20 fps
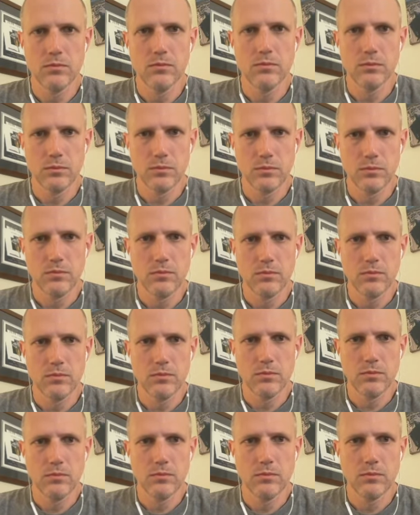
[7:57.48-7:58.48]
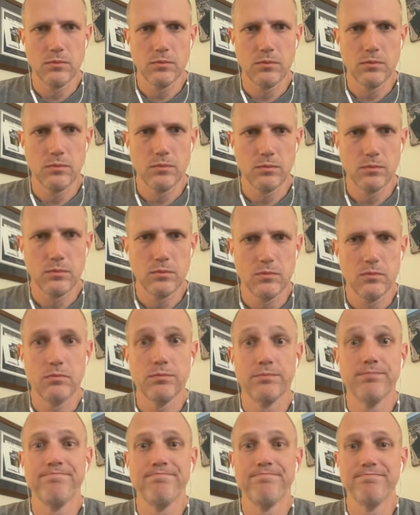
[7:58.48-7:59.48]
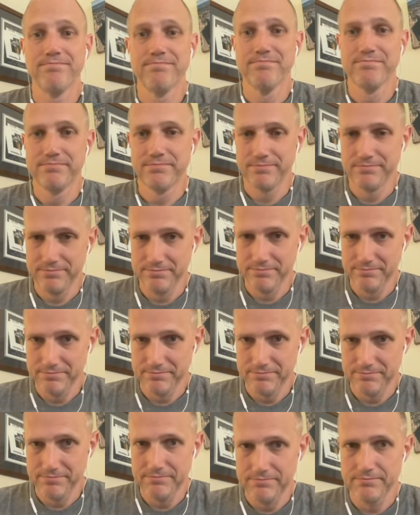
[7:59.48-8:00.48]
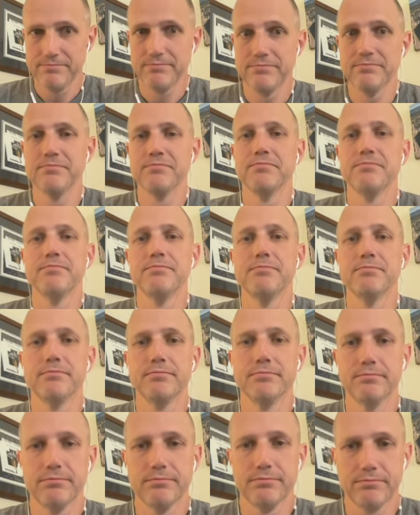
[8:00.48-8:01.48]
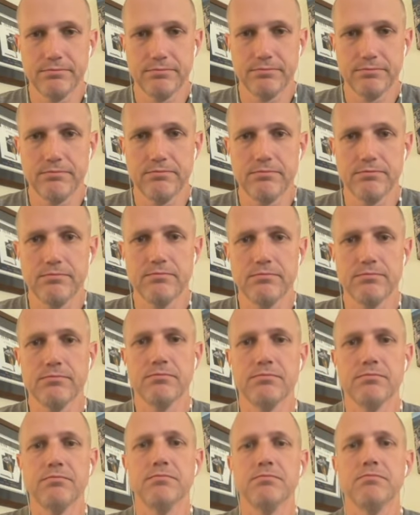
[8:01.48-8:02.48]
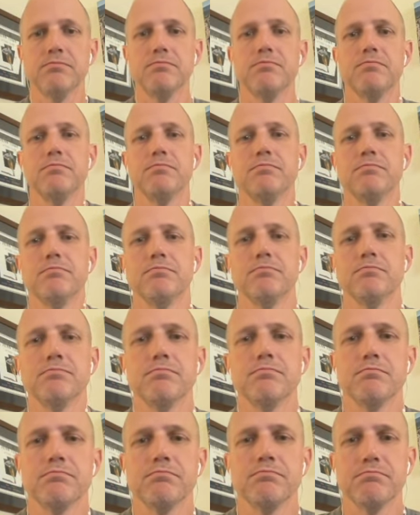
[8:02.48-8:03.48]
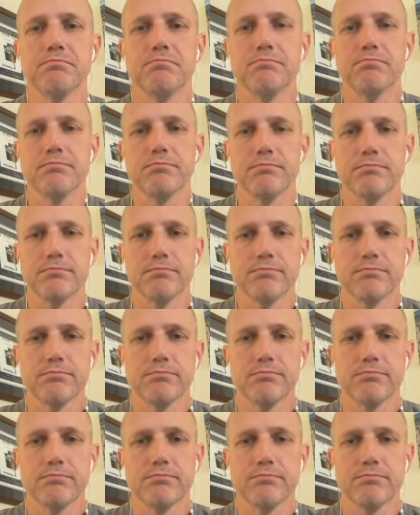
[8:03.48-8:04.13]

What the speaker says: (not speaking)